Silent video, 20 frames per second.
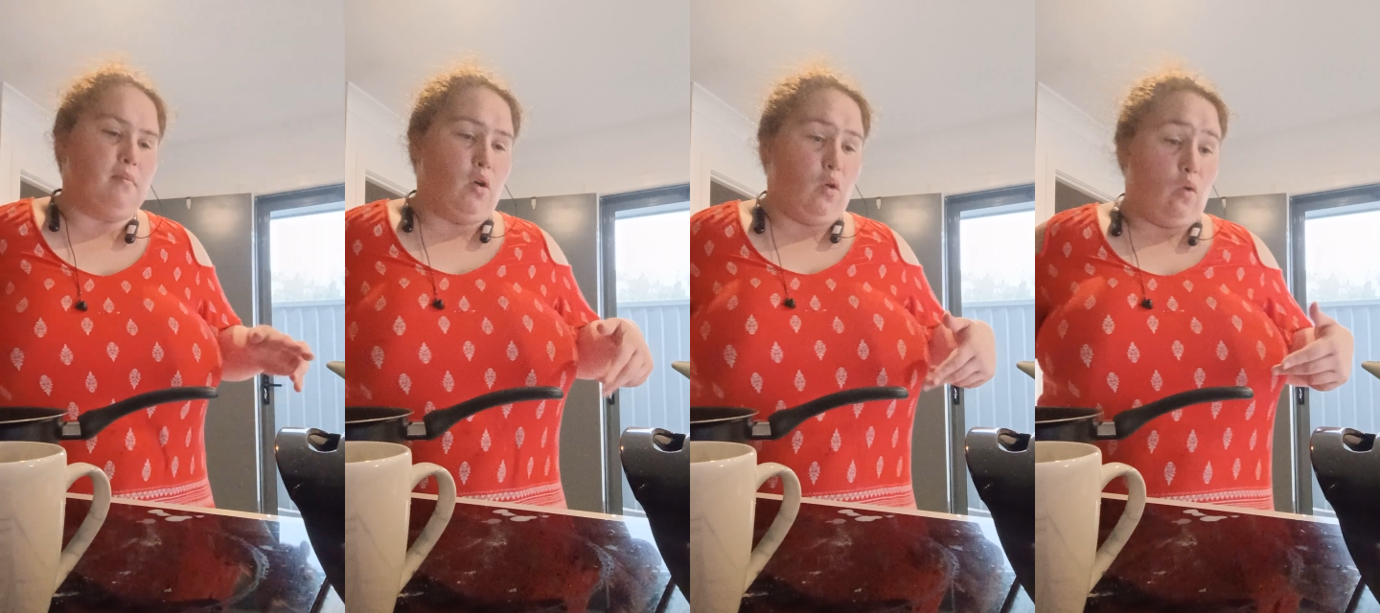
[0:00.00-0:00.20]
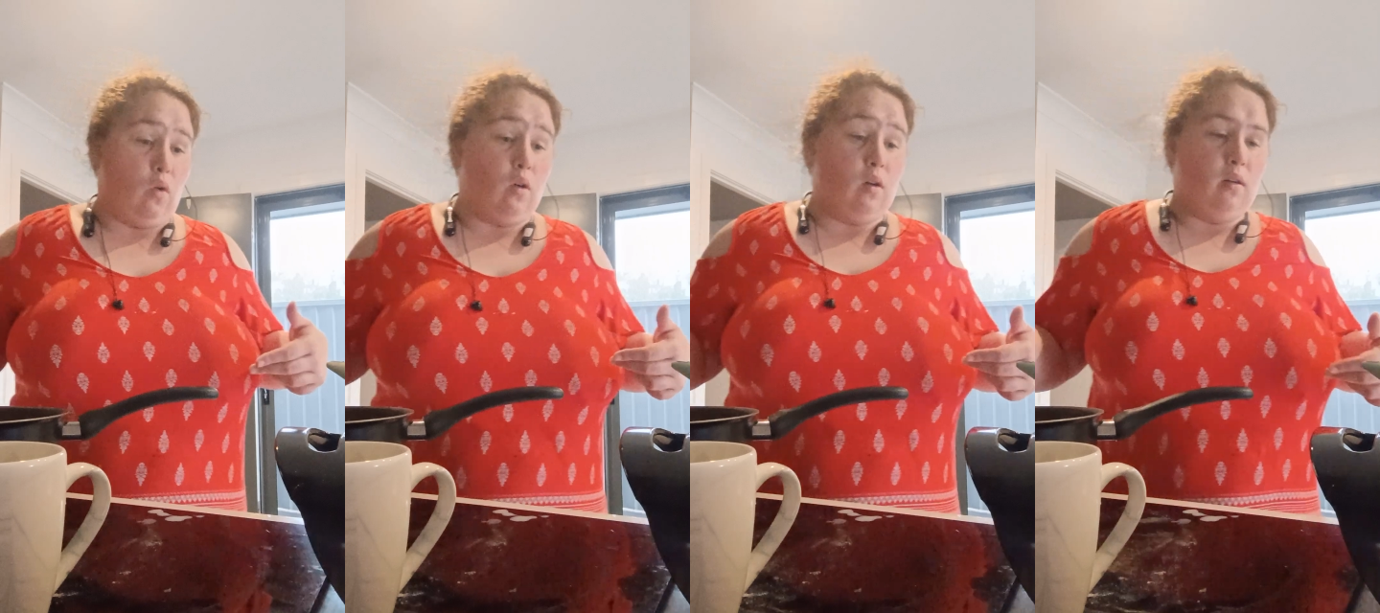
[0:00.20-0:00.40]

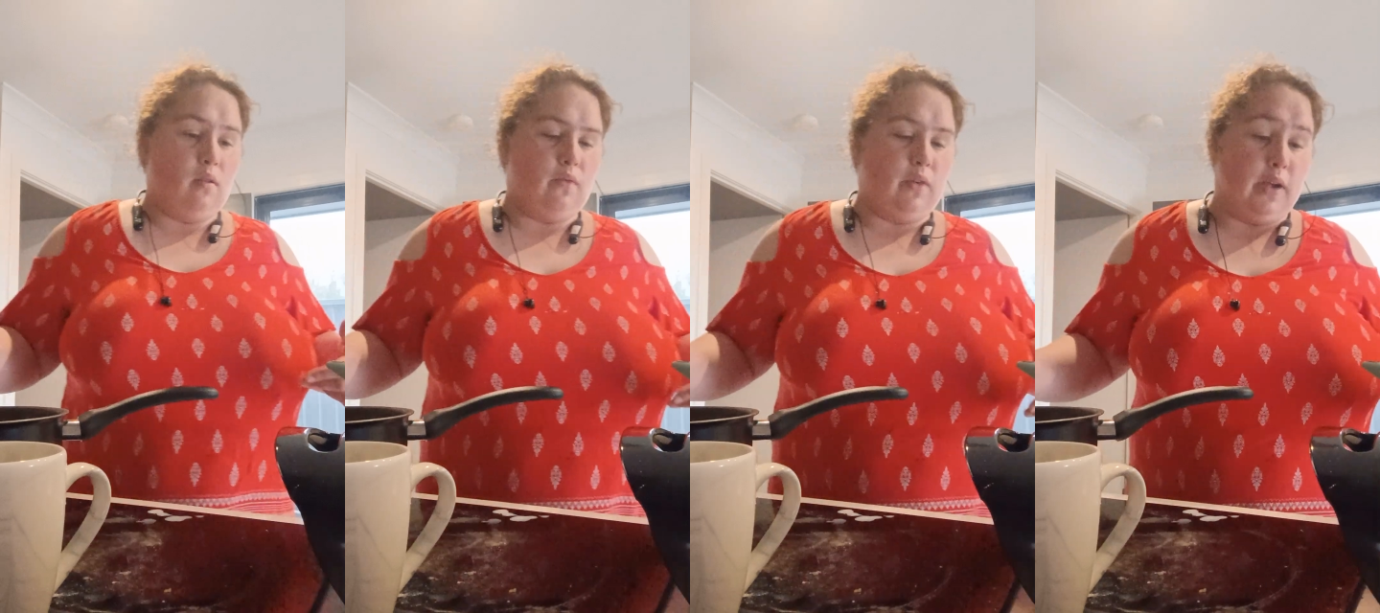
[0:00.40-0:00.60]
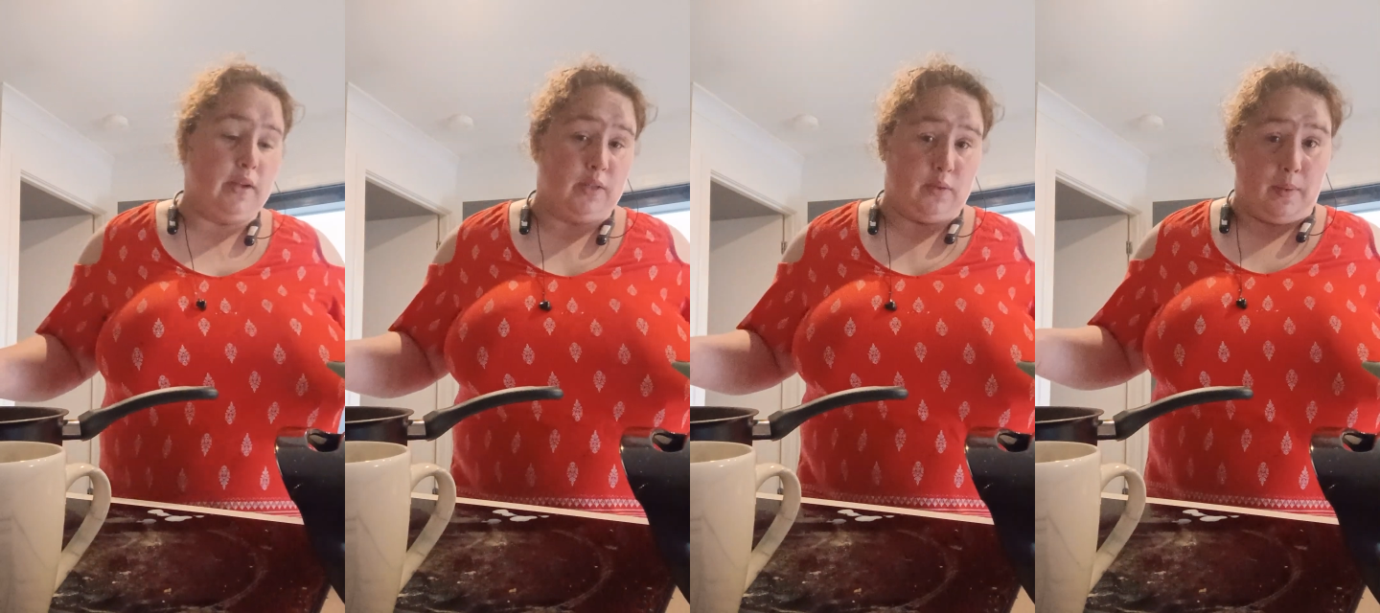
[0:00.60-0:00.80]
more
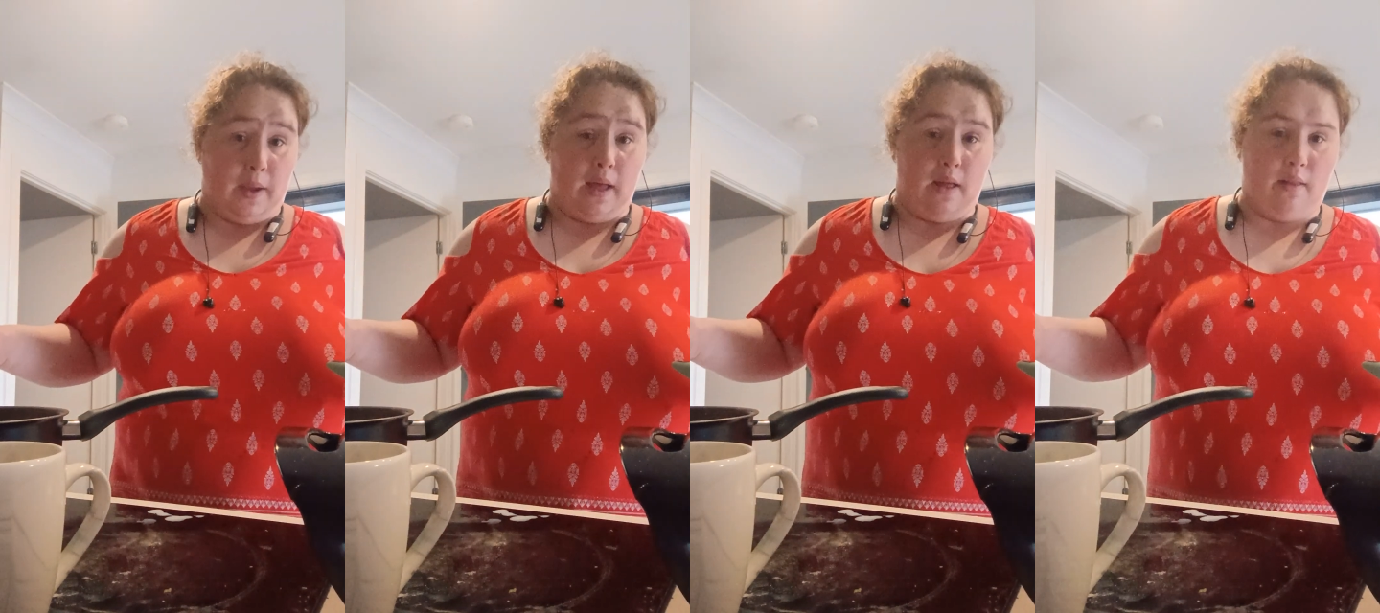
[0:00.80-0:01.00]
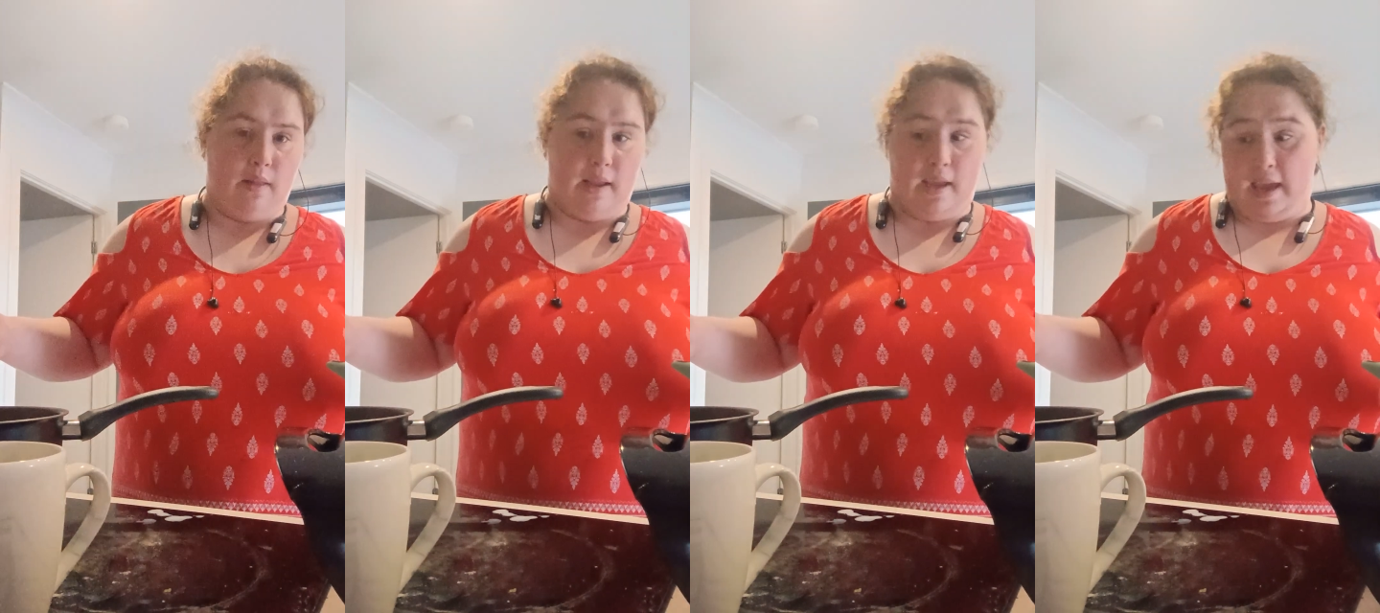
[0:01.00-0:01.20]
as
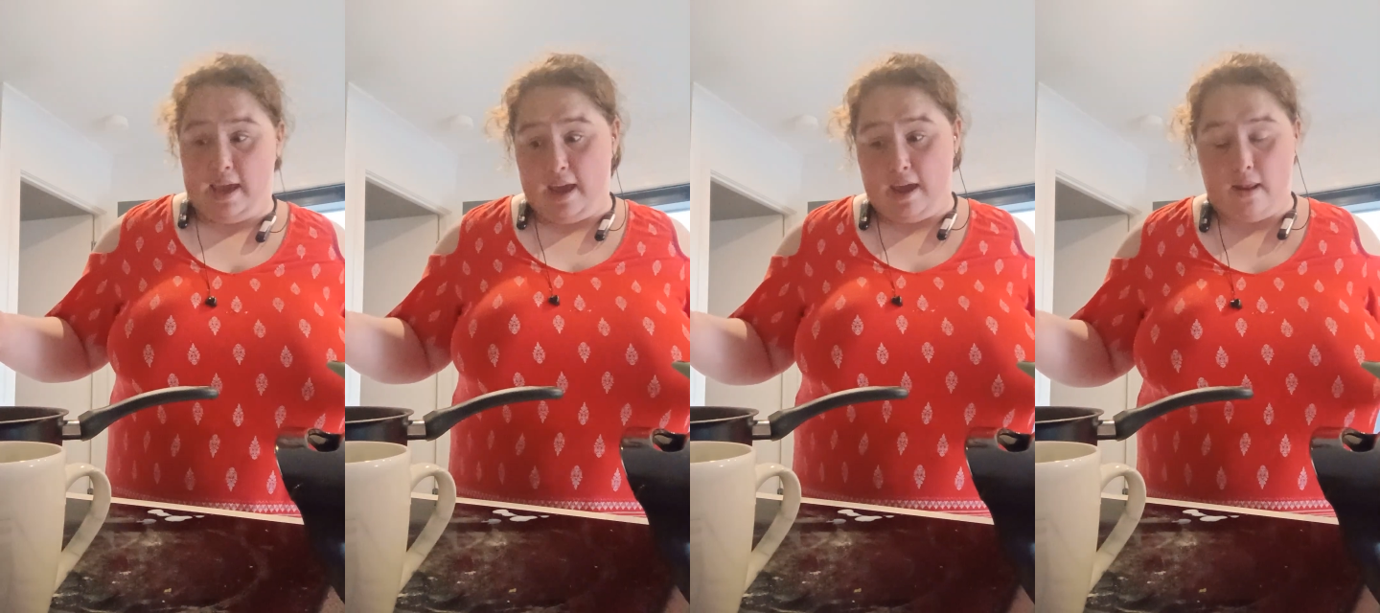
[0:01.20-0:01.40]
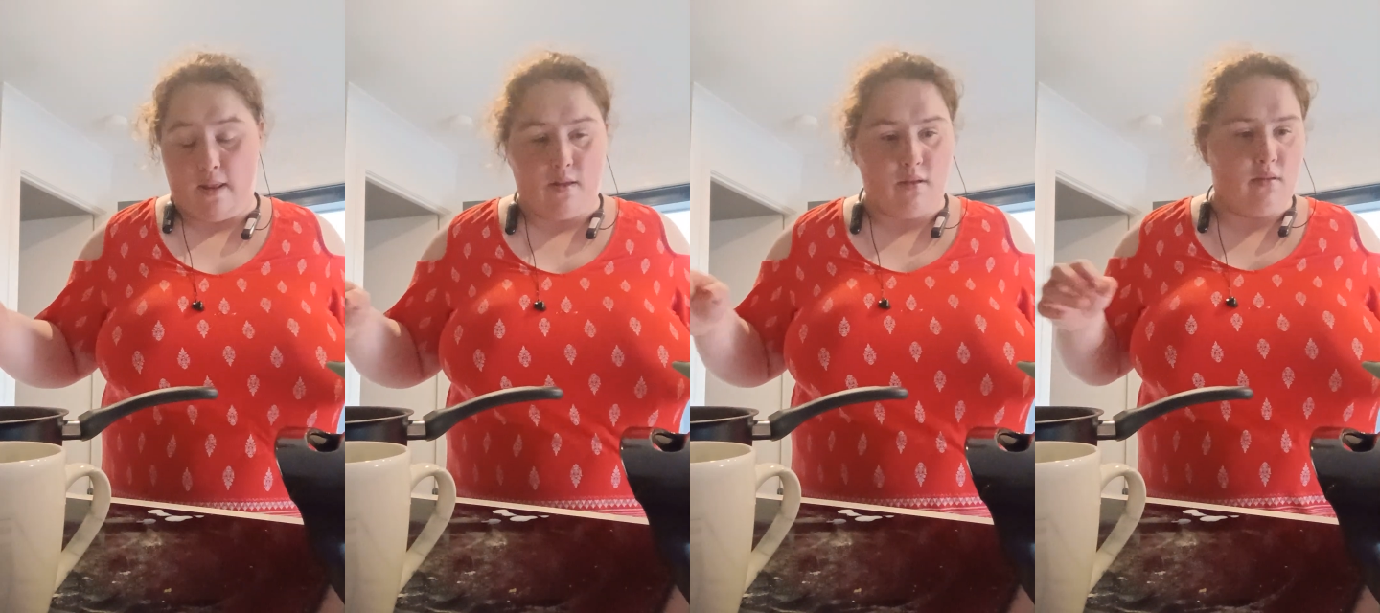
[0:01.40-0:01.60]
well,
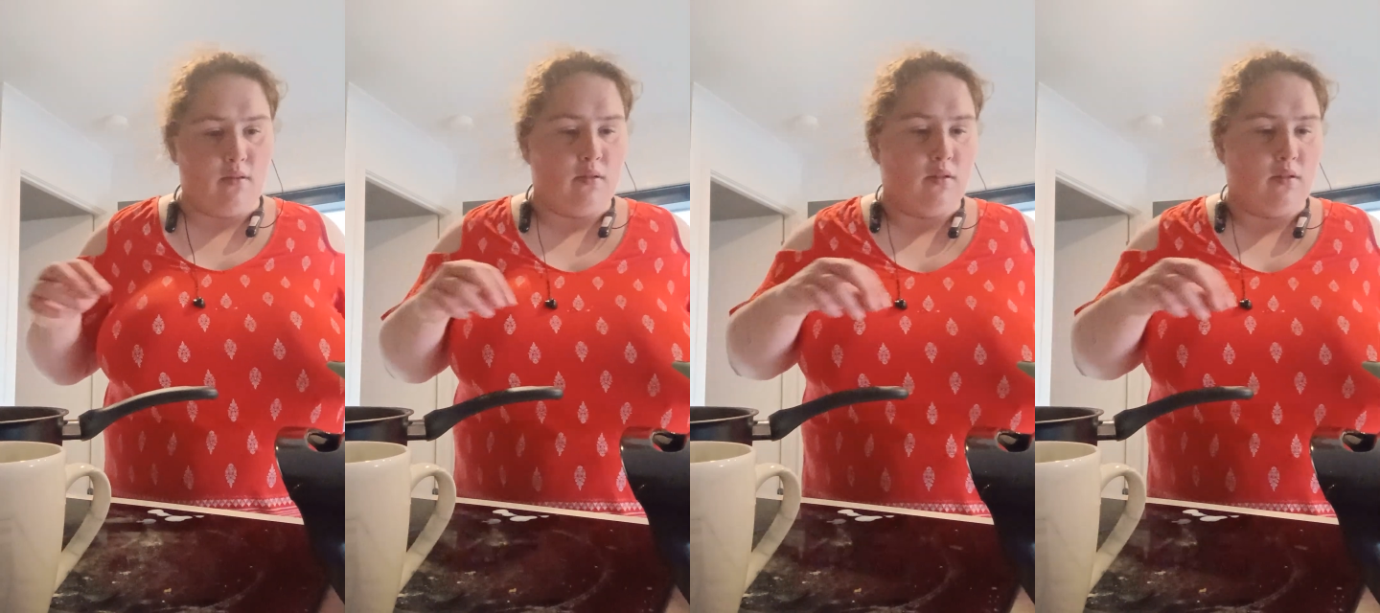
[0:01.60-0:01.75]
again.